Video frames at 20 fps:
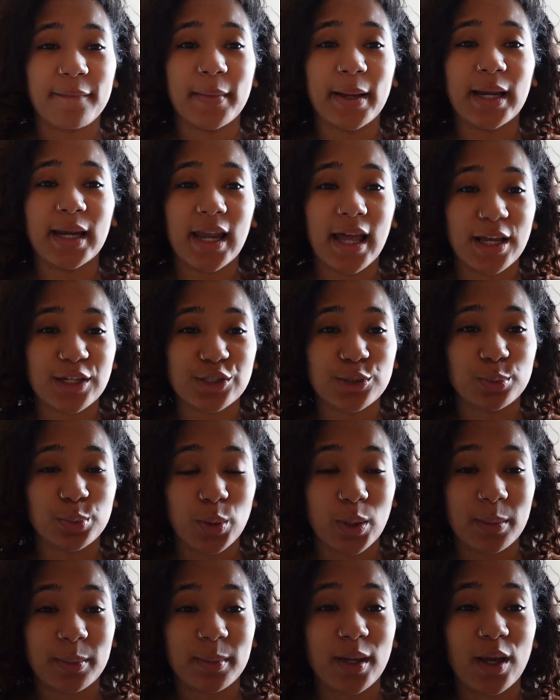my lash
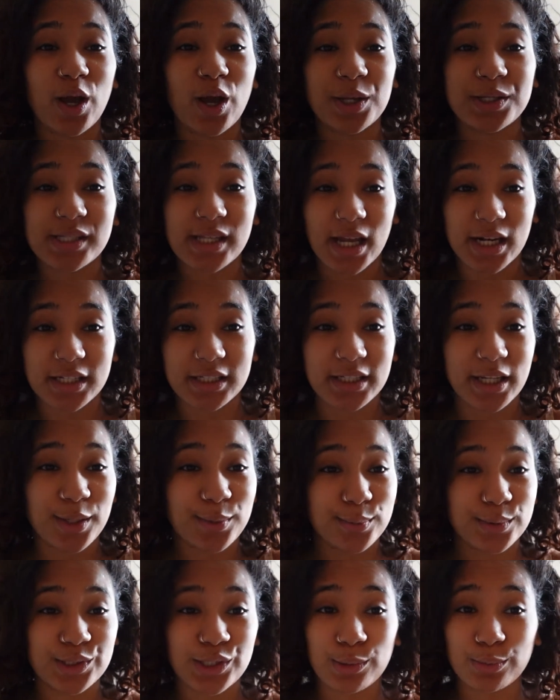appointment on Saturday
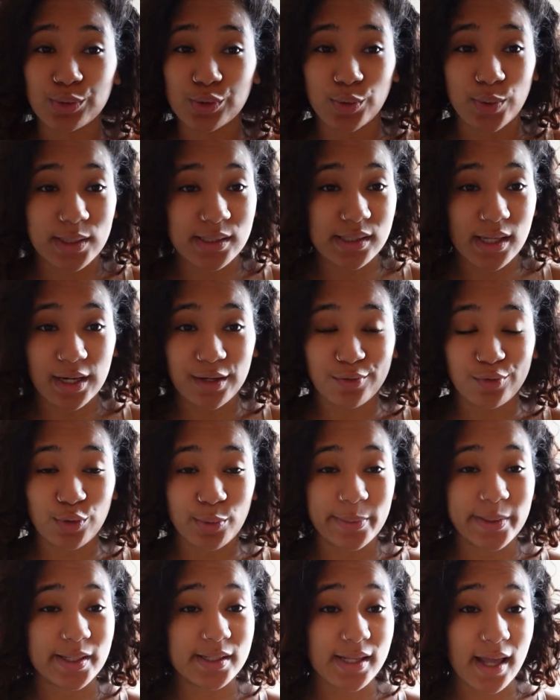which I'm so excited for
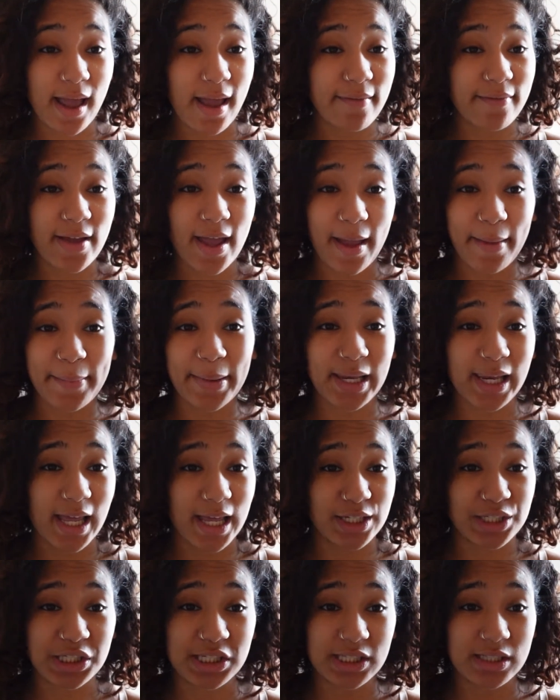because I haven't had my
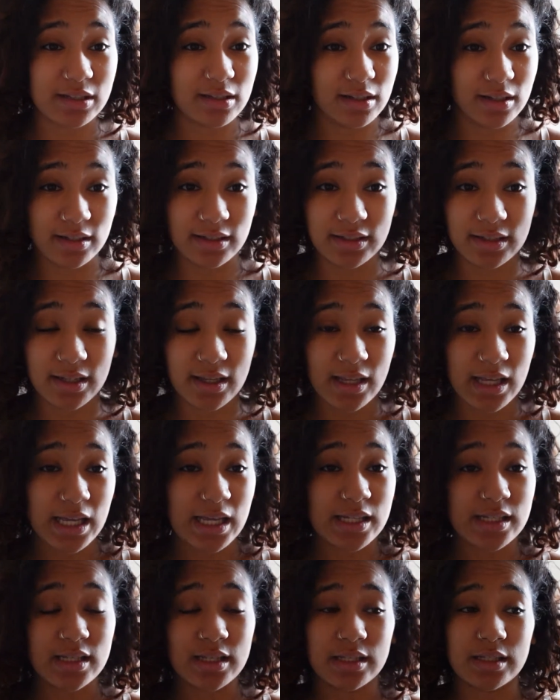lashes done
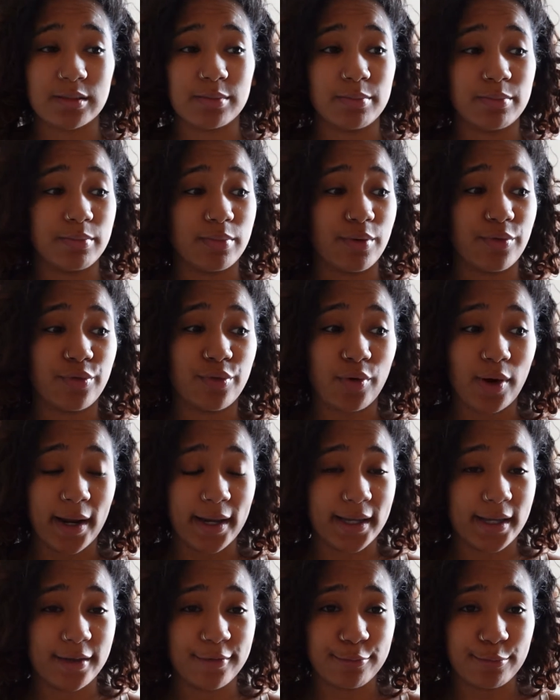since before
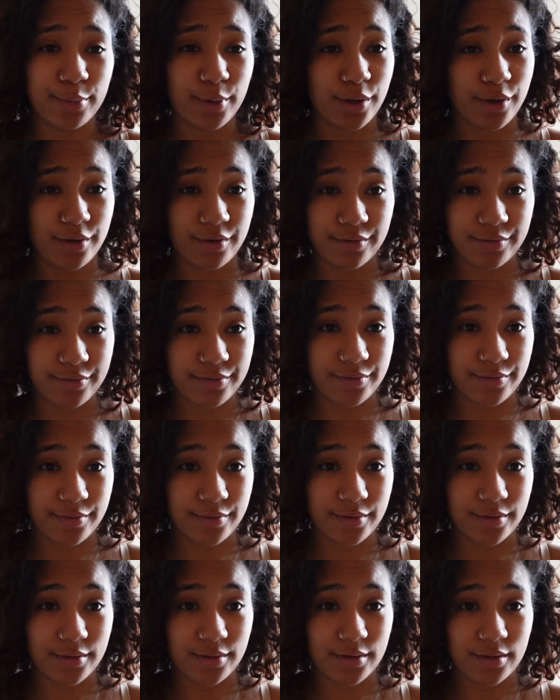I gave birth.
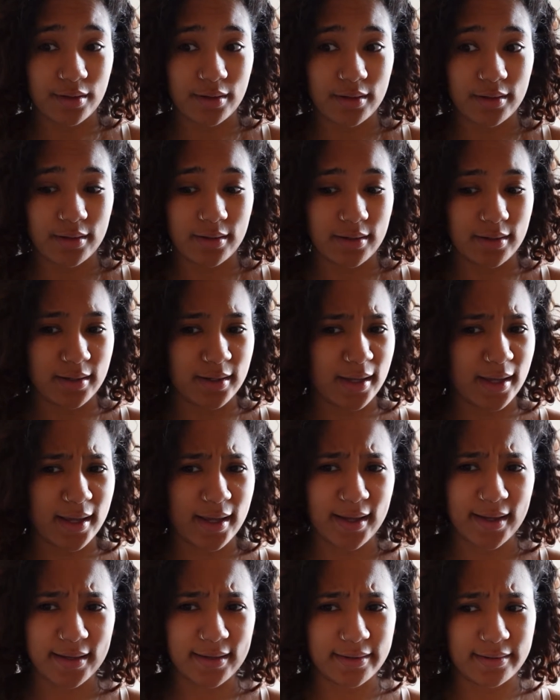
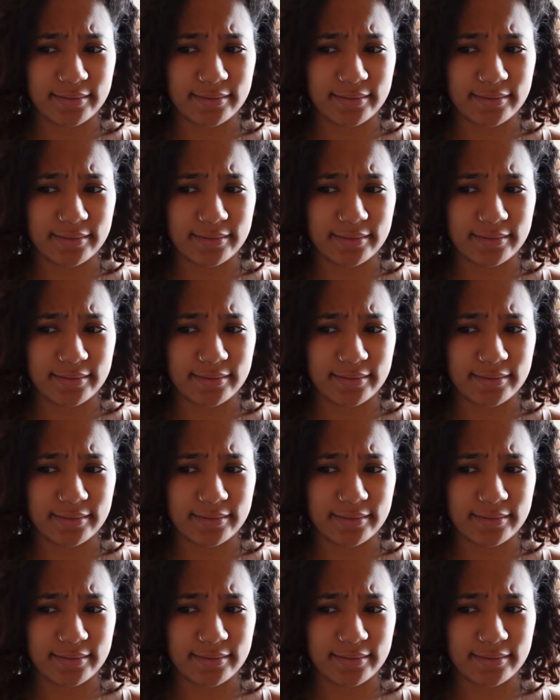Like